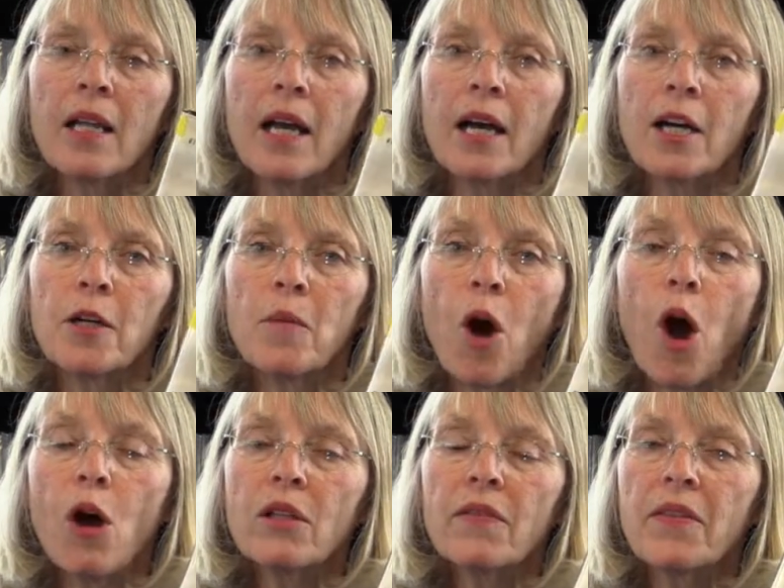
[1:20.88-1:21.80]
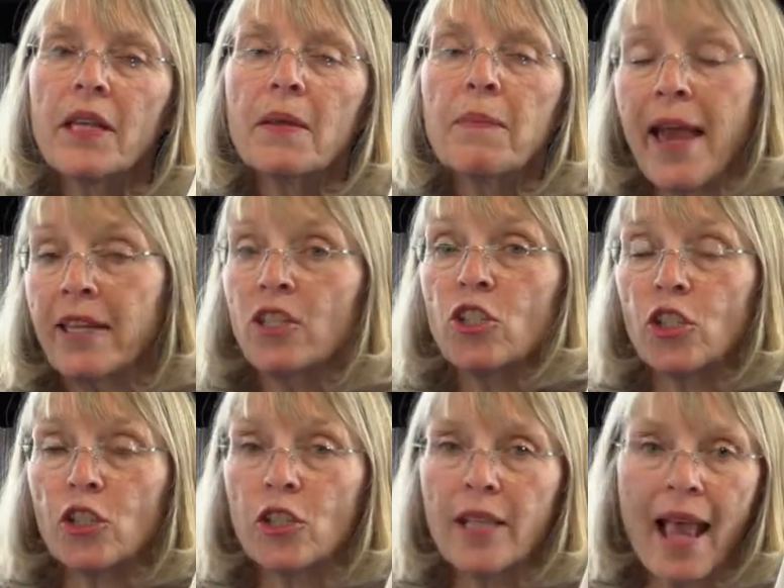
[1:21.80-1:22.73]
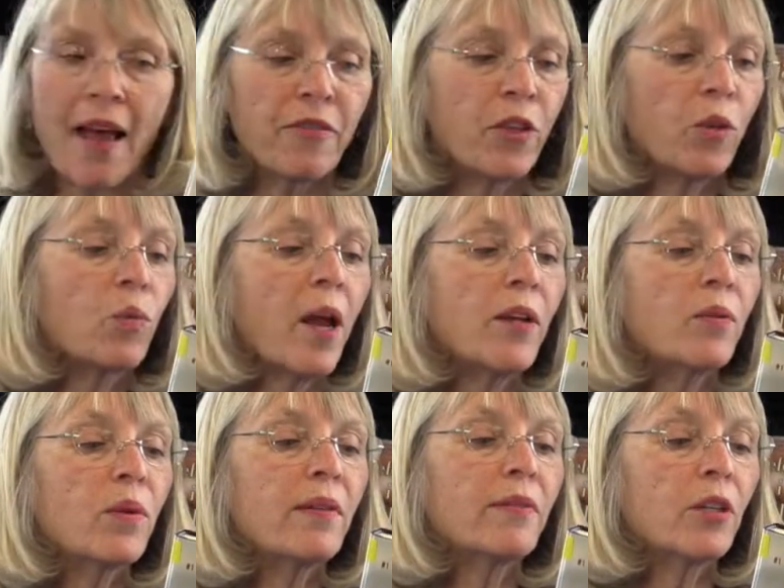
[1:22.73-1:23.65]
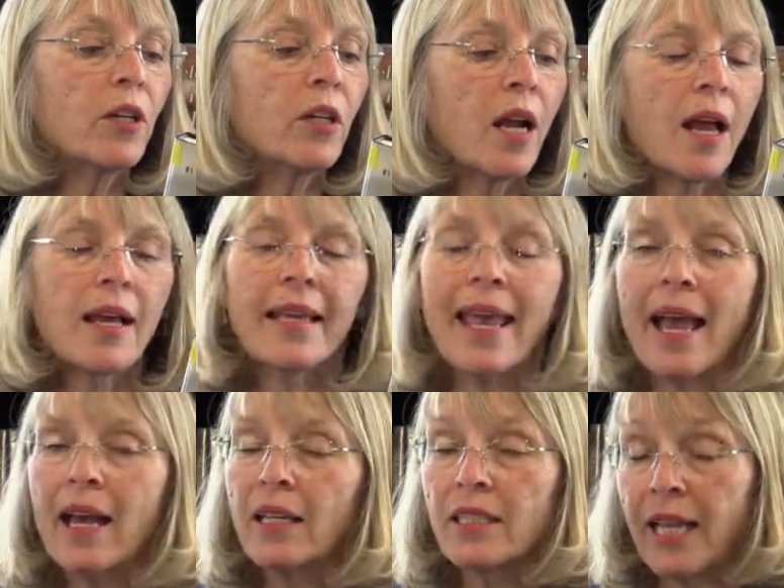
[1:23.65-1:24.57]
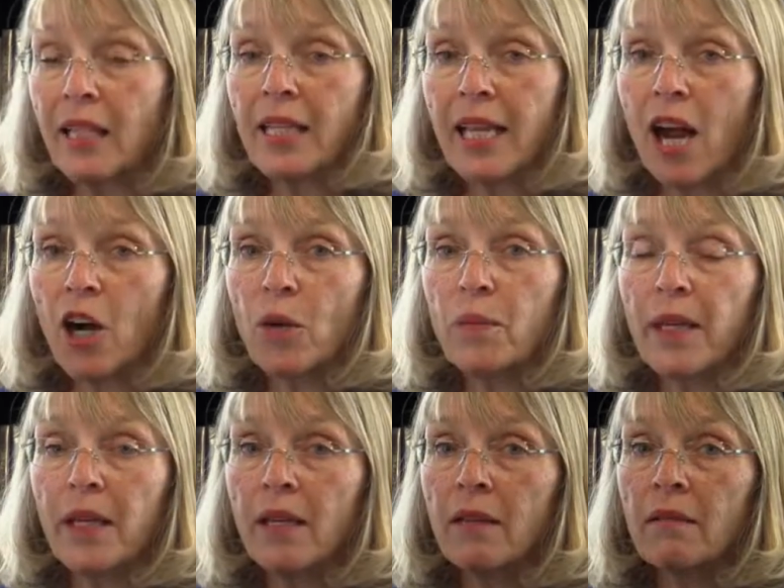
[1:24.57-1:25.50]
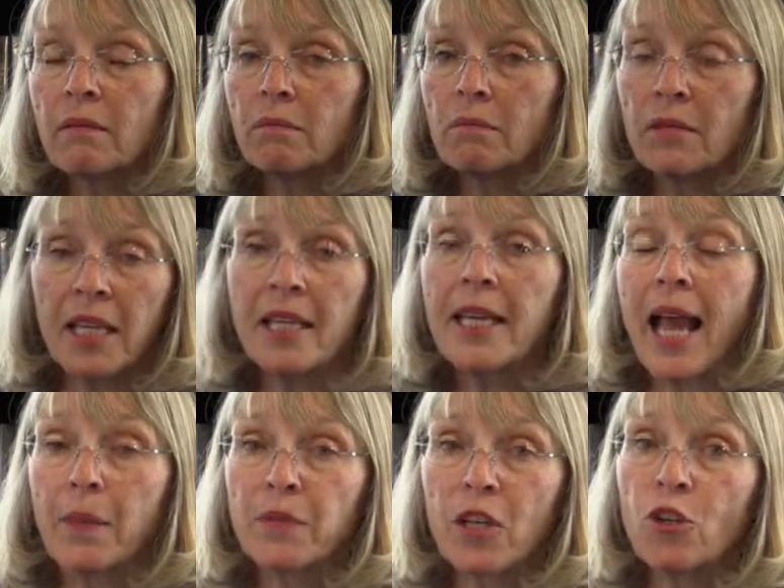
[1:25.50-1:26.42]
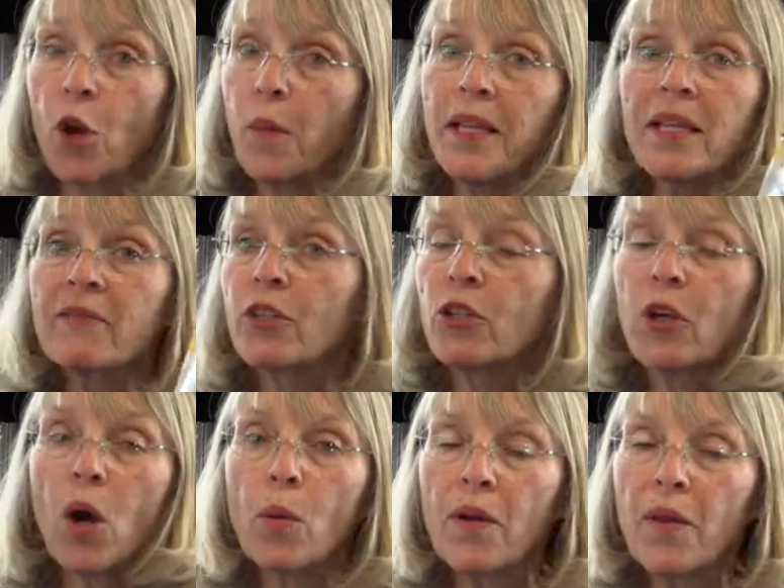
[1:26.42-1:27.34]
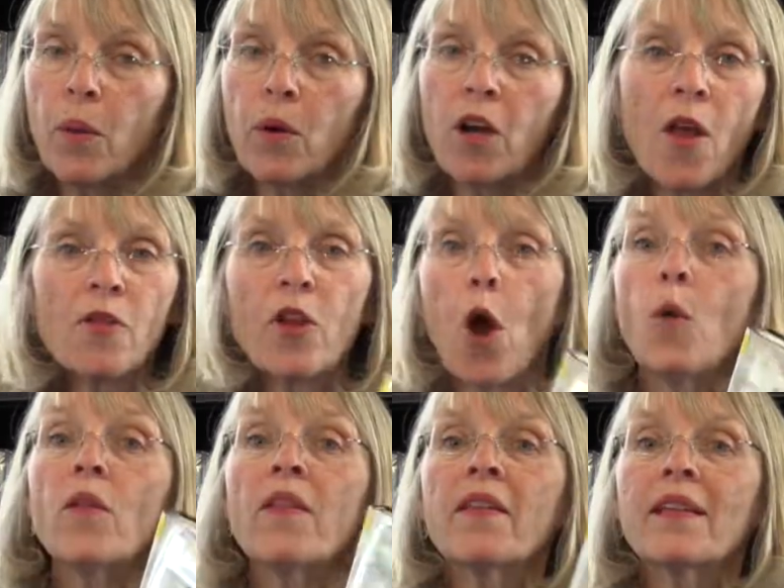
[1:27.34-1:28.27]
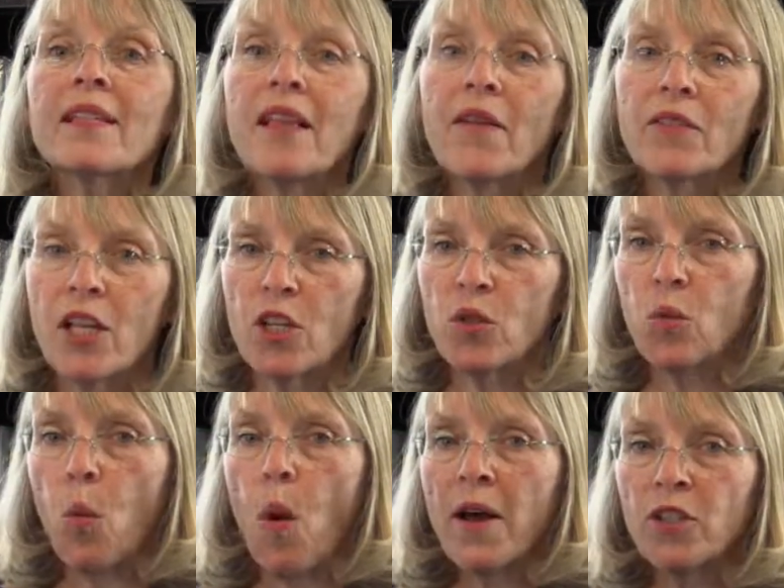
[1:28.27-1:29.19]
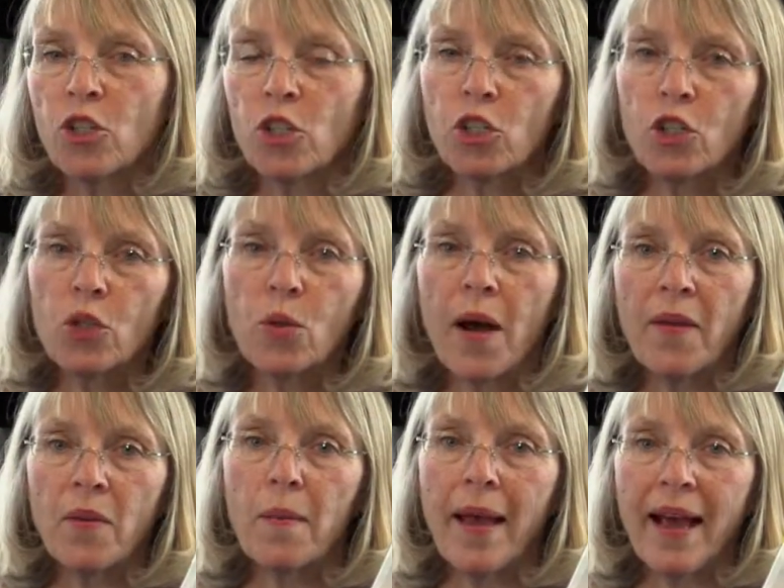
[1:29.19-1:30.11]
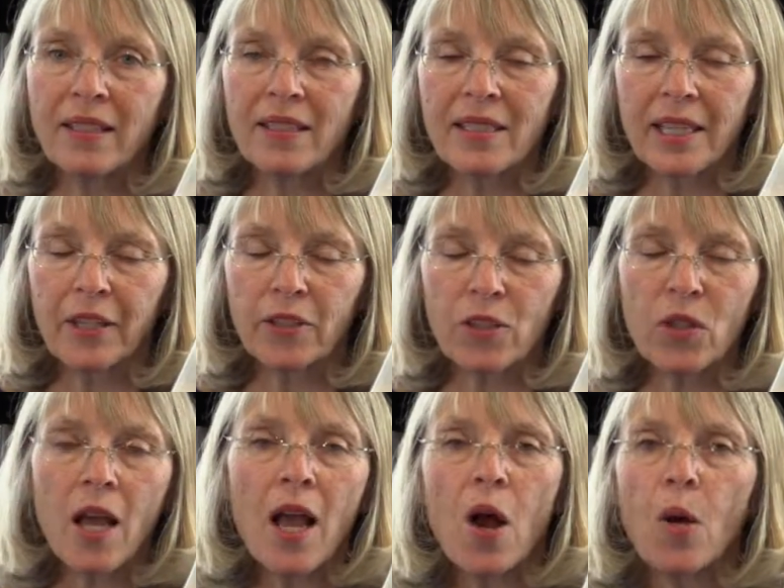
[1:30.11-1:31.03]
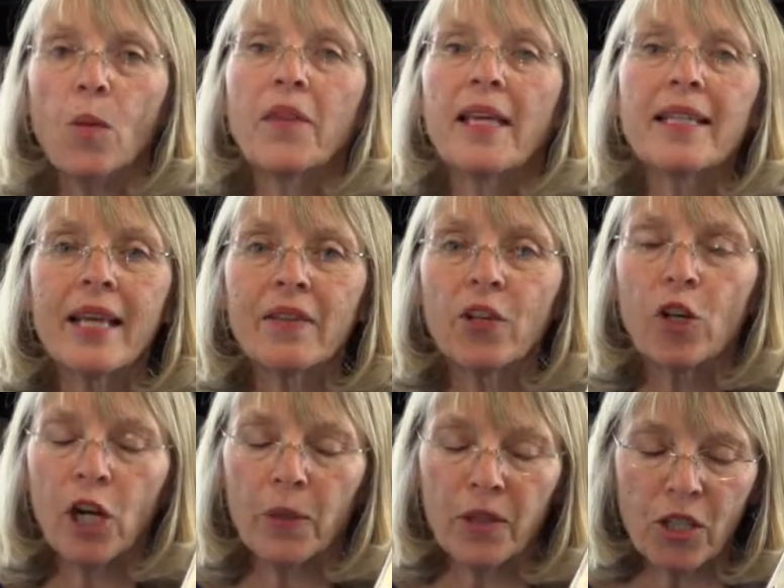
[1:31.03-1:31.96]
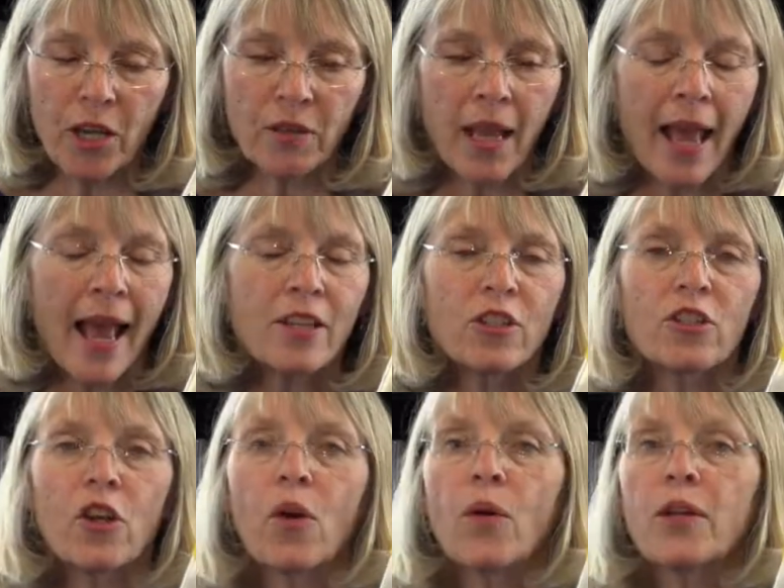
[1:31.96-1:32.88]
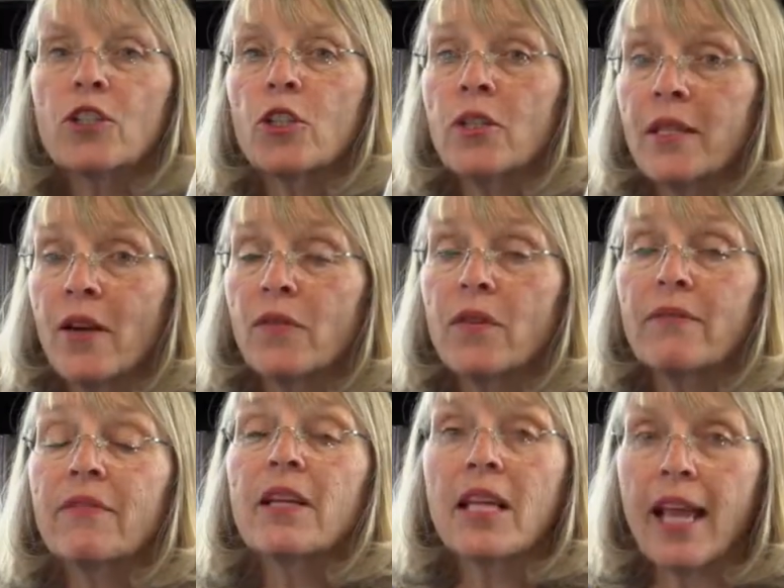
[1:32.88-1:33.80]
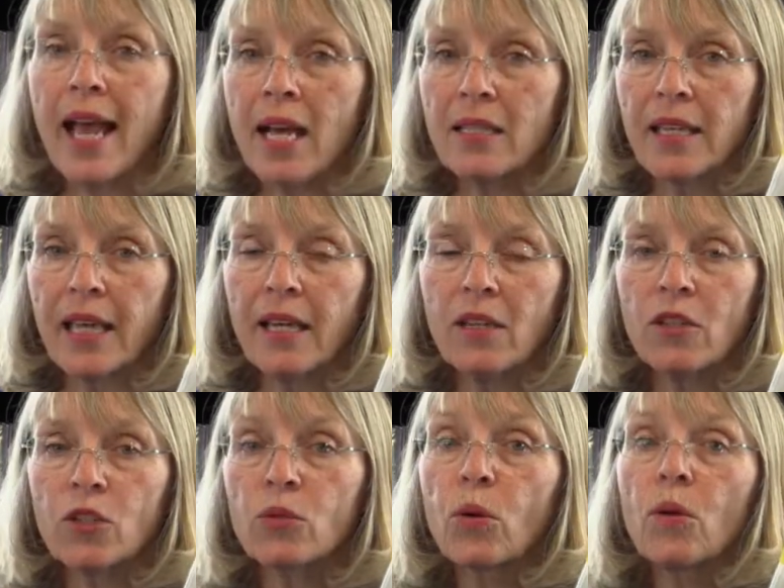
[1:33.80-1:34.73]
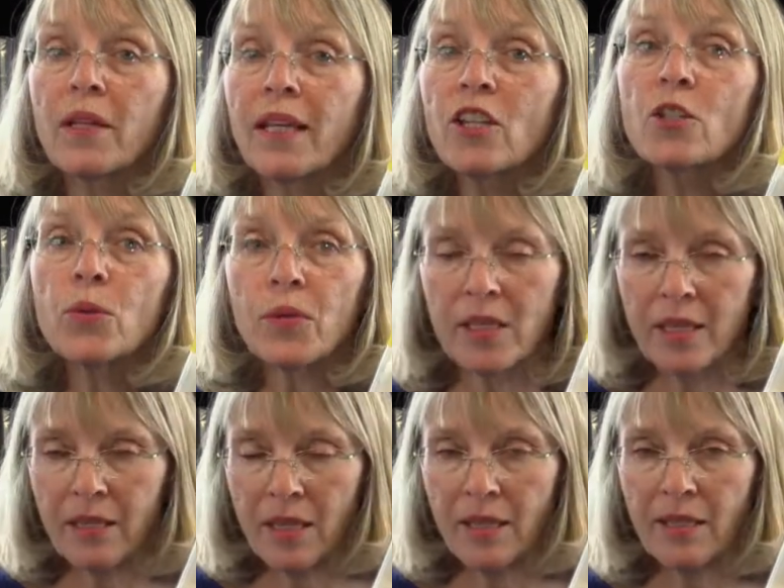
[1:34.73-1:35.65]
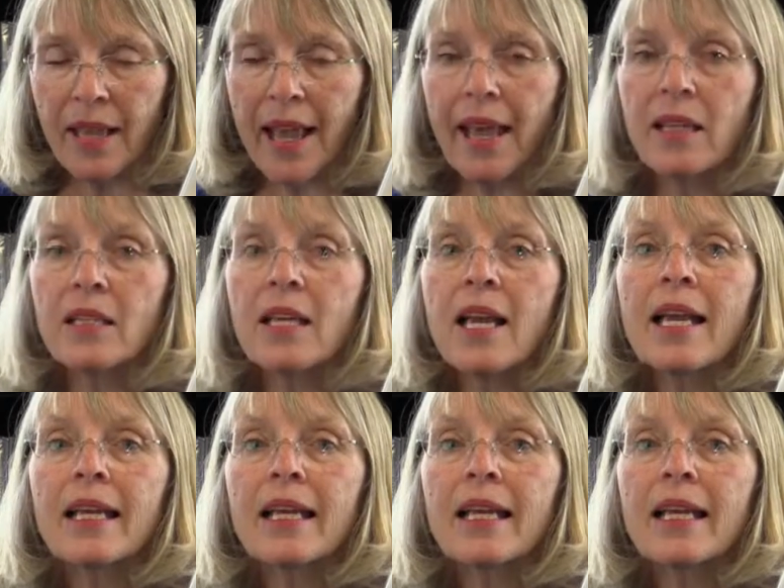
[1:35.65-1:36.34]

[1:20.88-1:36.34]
managers at the Red River Deli are being kidnapped, and nobody can figure out where they were. The only thing that's left is one shoe on the back stairs when they take the garbage out. So it turns out that Vinny has a controlling interest in this, and